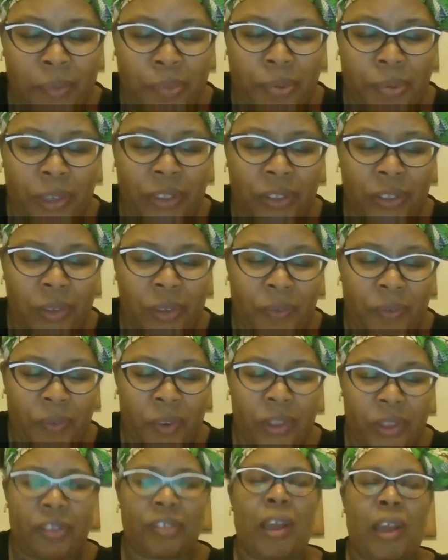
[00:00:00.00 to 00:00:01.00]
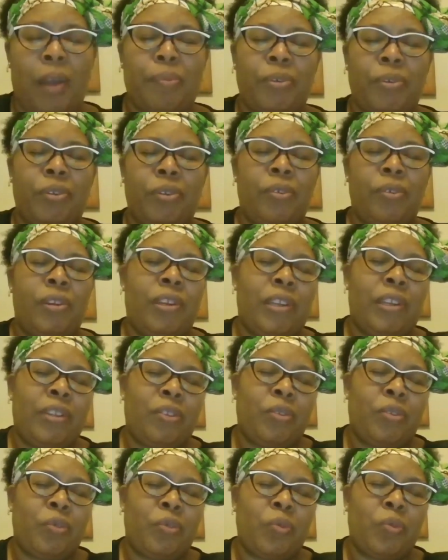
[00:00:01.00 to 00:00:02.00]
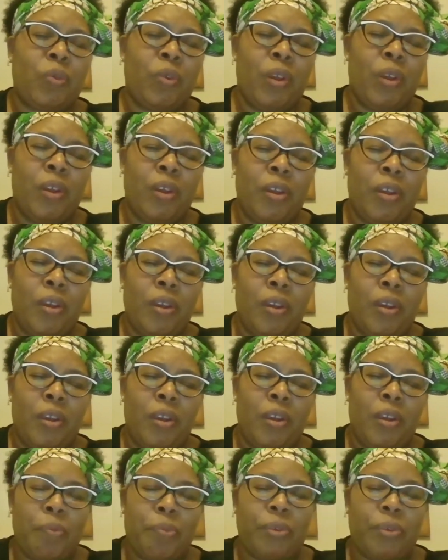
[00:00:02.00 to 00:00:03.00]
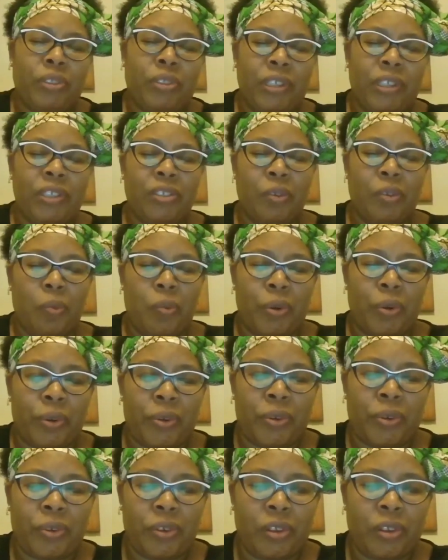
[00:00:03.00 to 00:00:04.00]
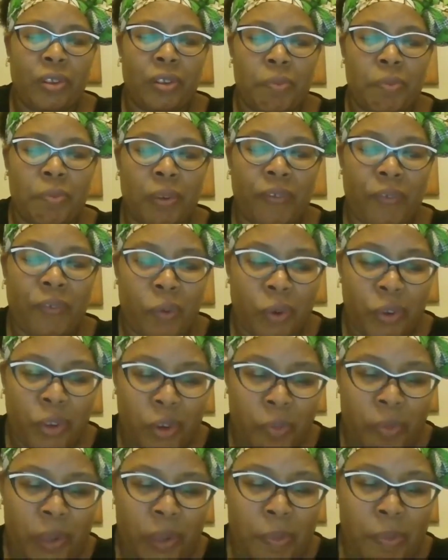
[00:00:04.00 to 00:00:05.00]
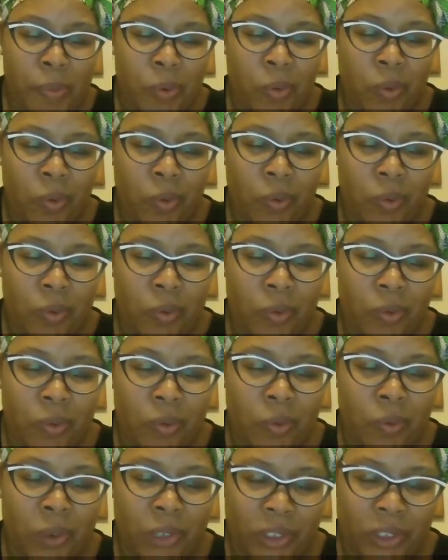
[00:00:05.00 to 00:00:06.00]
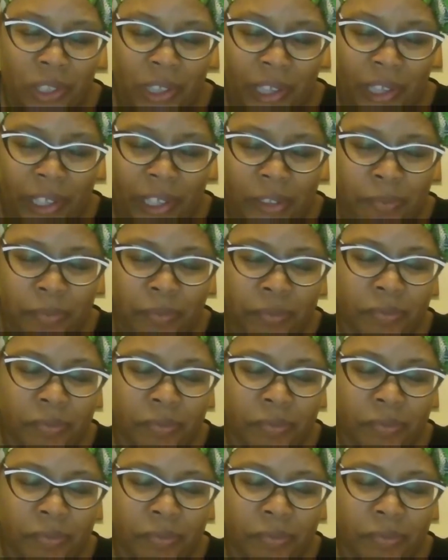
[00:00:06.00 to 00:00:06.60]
and praising you for this opportunity to present a word before your people once again.